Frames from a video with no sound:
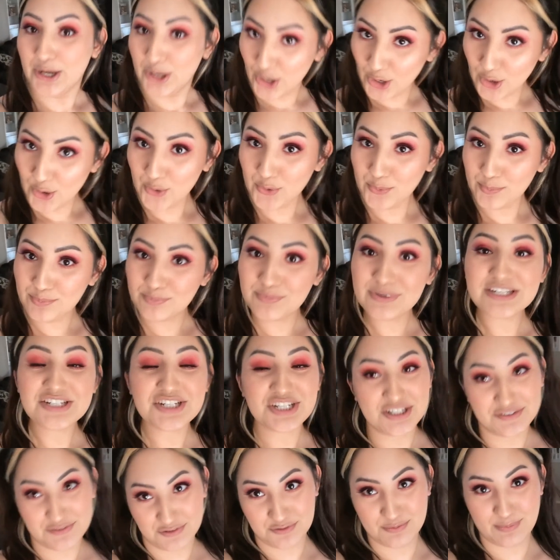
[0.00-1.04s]
her home,
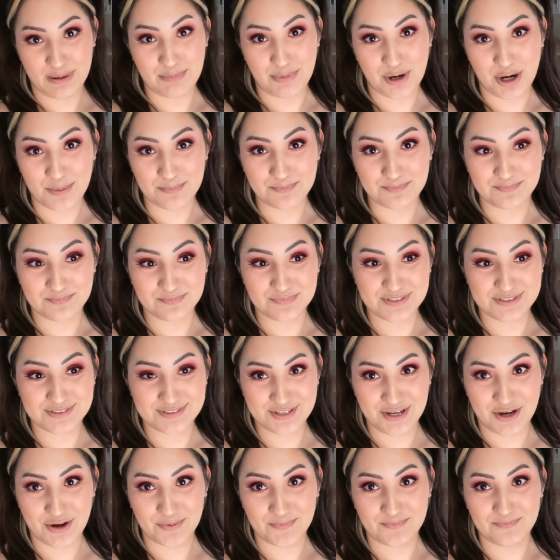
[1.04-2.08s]
she lives with my mom.
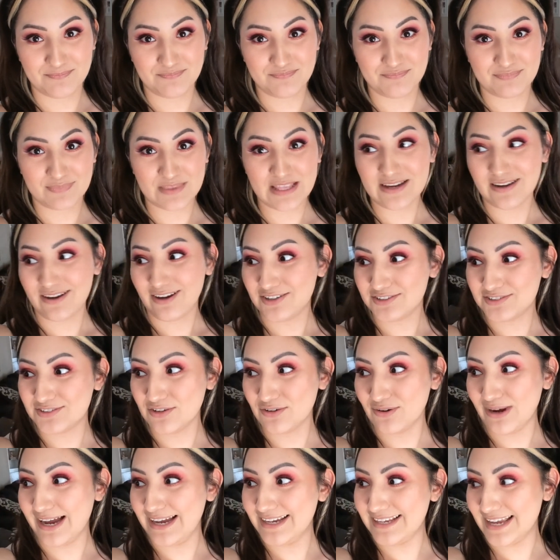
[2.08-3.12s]
So,
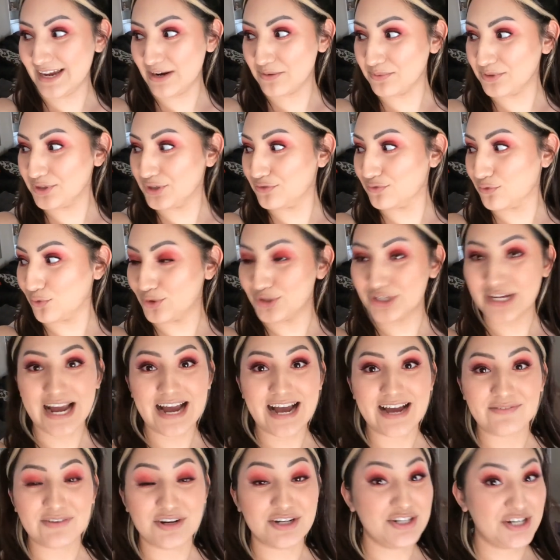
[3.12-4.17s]
also, I can't really afford to
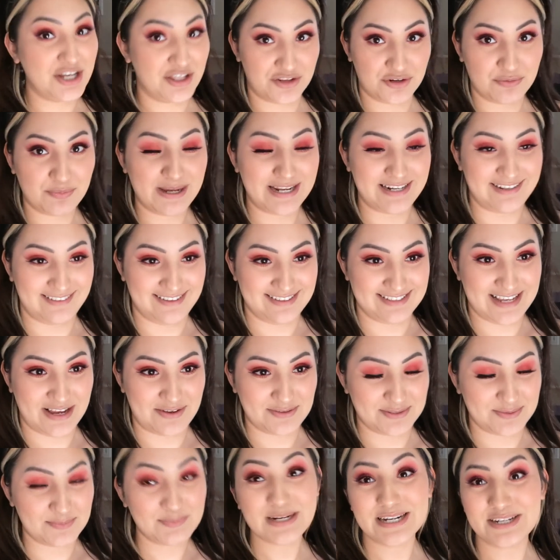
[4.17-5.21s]
have another pet in this
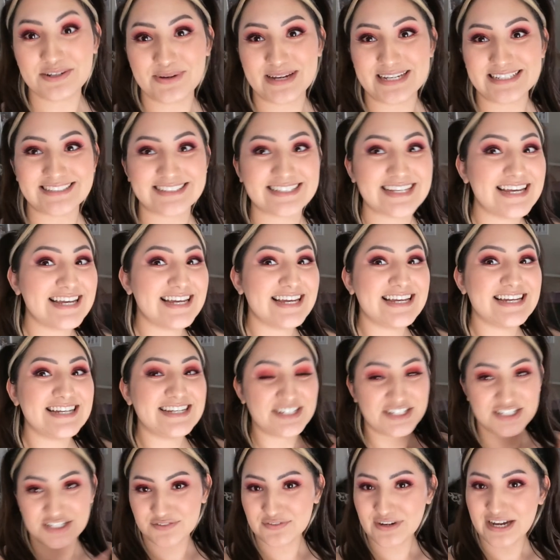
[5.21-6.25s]
house. But anyways,
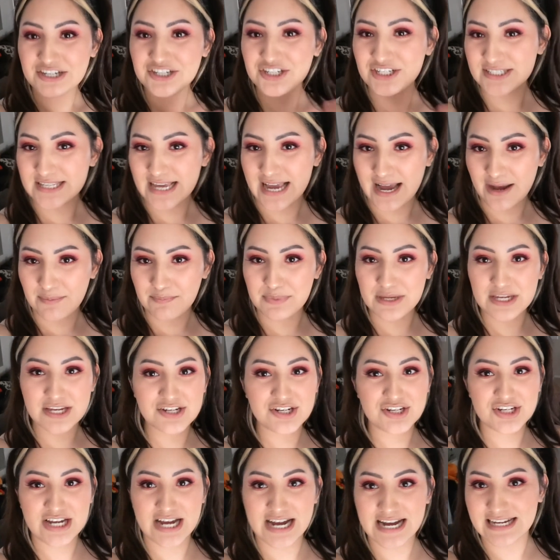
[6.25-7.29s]
she's fine, she's happy,
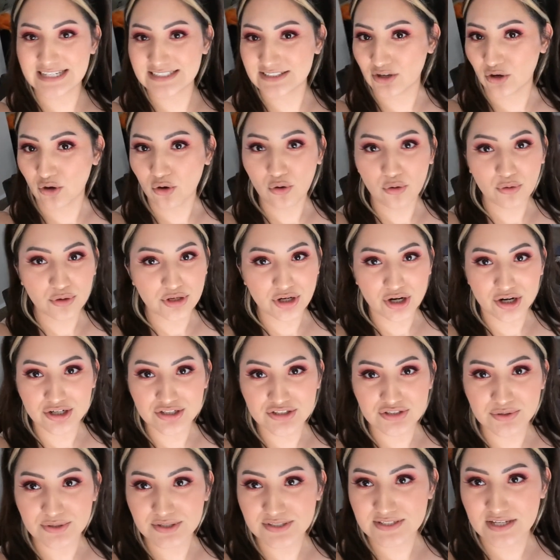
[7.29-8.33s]
she has a whole
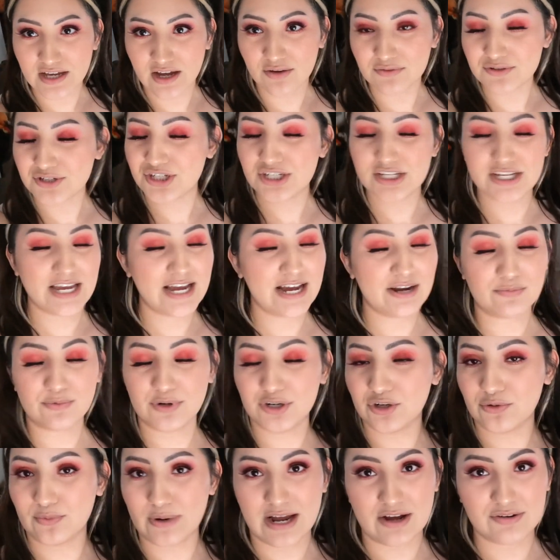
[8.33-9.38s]
yard to herself, she can't
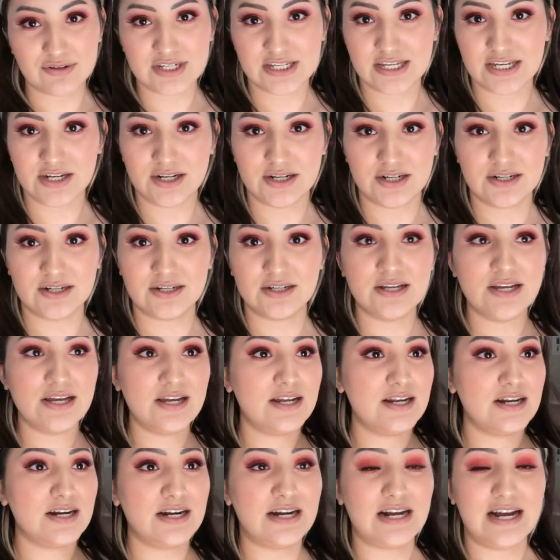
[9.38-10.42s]
run around here.
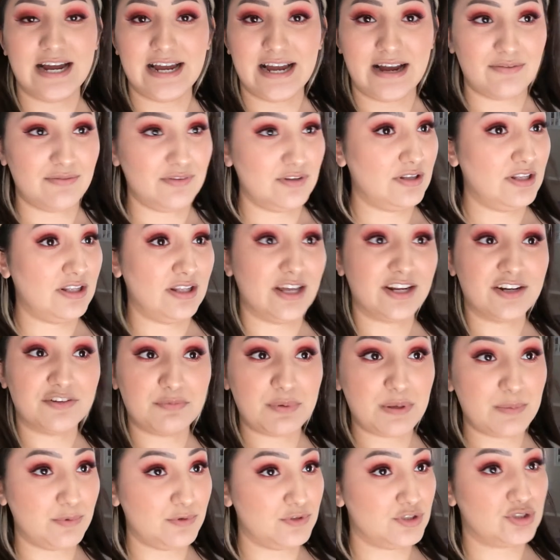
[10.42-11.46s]
I have a lot
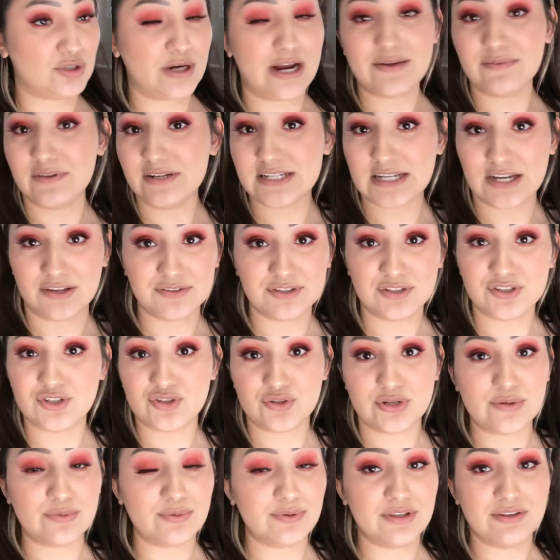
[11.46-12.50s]
of people driving down this
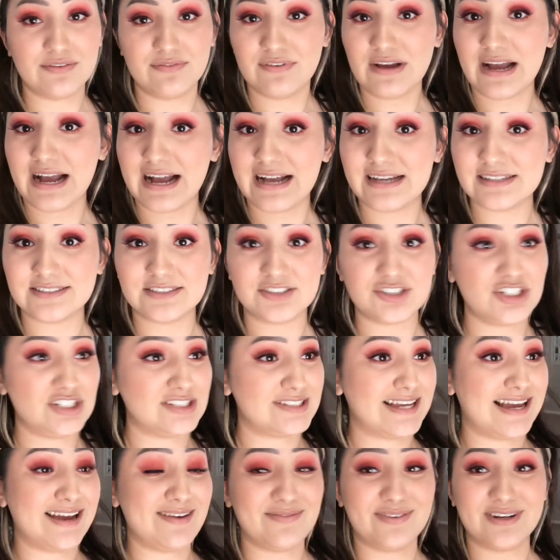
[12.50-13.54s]
street really fast. She
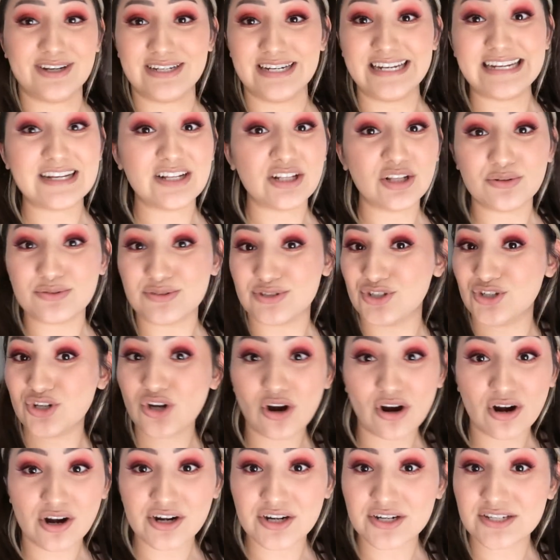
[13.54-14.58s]
doesn't have an enclosed
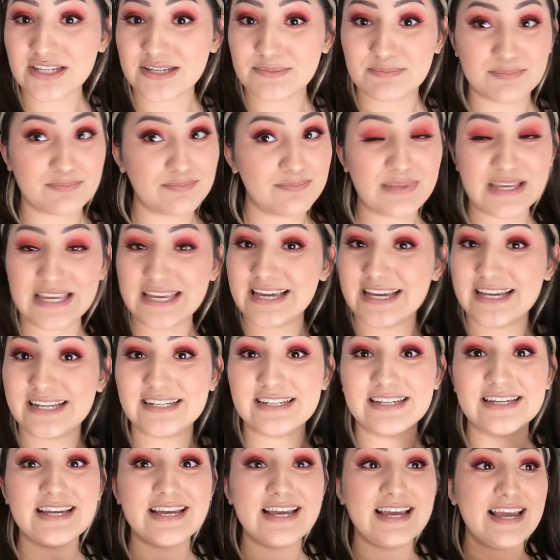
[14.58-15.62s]
yard to be in.
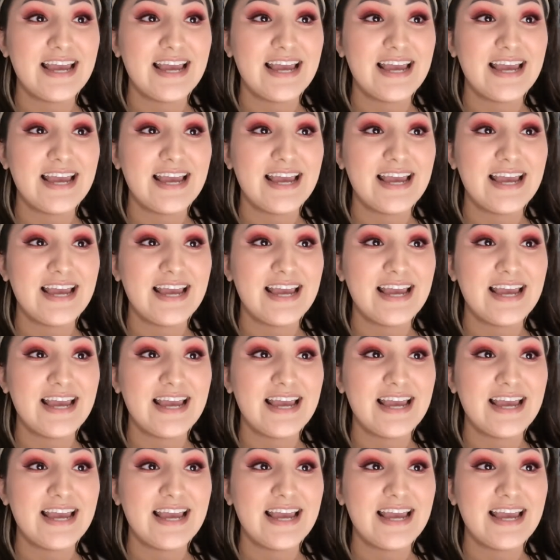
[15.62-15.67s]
